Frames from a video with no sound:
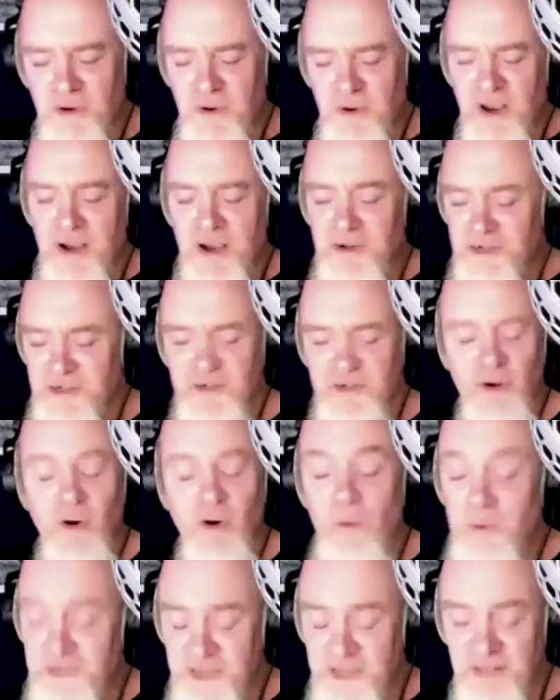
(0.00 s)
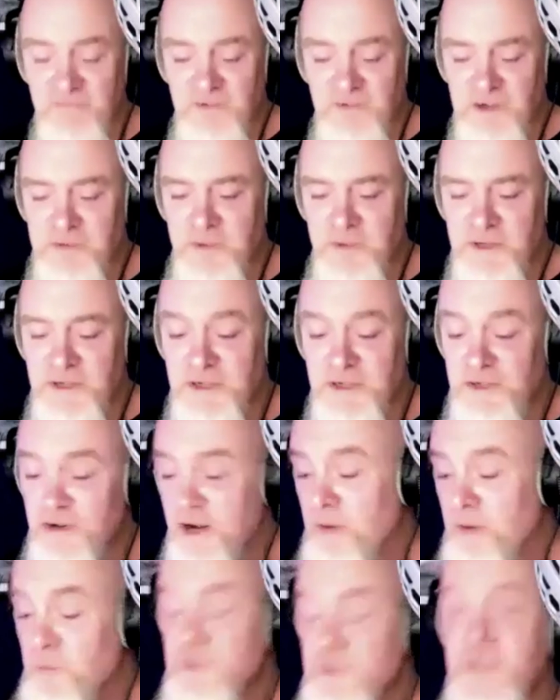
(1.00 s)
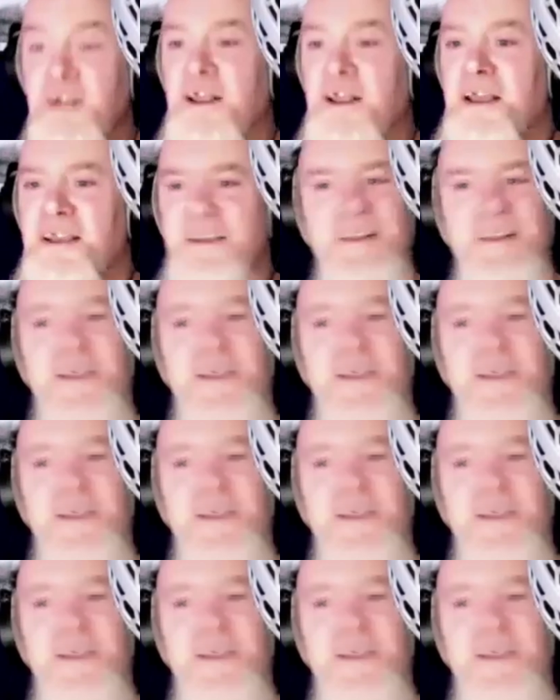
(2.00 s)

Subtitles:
I just always get the first message. Graham, what's it like?